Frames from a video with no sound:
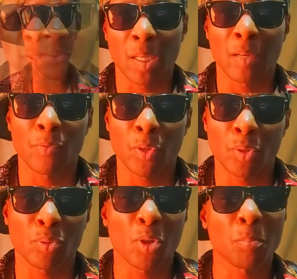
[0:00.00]
I've
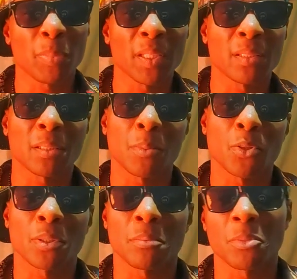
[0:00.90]
heard complaints
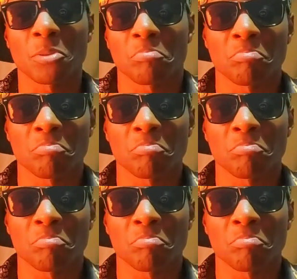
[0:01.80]
about it, but